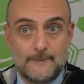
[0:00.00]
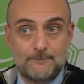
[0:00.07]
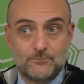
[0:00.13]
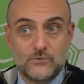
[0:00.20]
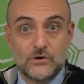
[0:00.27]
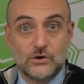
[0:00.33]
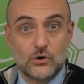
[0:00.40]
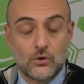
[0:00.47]

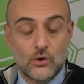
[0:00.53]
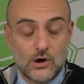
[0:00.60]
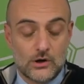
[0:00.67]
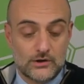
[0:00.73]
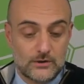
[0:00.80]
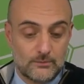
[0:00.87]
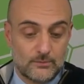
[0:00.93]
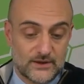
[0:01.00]
go
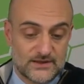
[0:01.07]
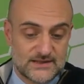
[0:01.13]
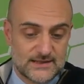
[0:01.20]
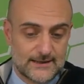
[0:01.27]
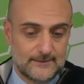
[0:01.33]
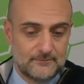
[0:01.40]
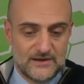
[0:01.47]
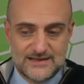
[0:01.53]
on. But
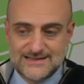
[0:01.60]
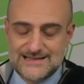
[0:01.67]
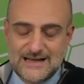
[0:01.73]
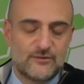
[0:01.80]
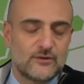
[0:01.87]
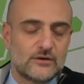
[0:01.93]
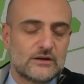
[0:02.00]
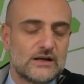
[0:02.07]
it's
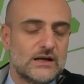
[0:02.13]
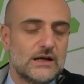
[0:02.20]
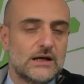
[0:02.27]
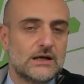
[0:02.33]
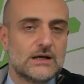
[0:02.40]
definitely